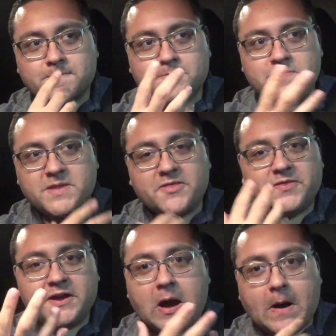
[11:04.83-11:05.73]

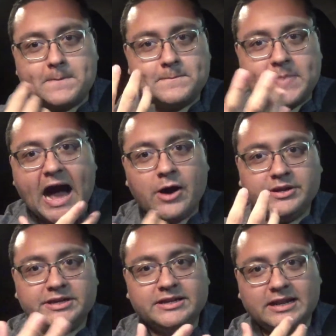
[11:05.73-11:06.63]
nothing about
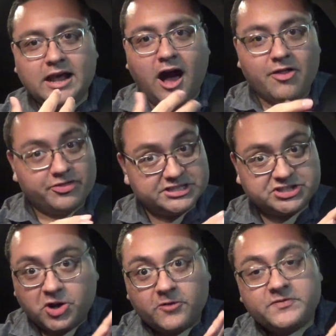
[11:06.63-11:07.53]
it, on the
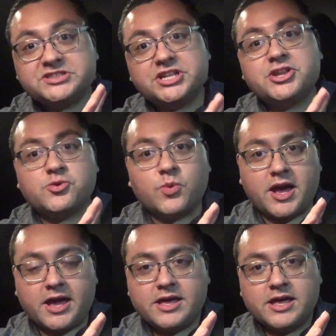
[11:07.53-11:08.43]
surface
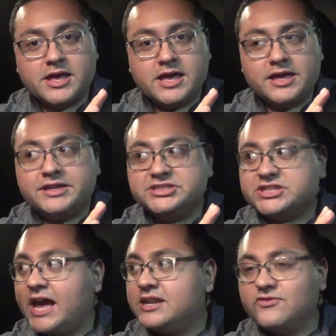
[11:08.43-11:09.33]
anyway, is
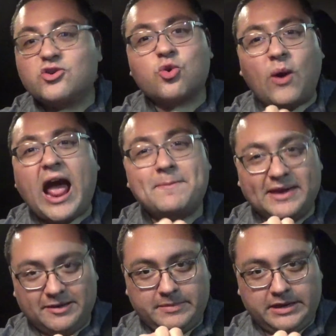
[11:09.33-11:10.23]
kind of
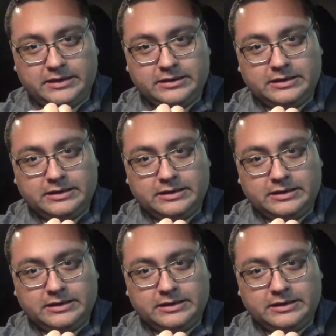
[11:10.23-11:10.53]
grabbing me.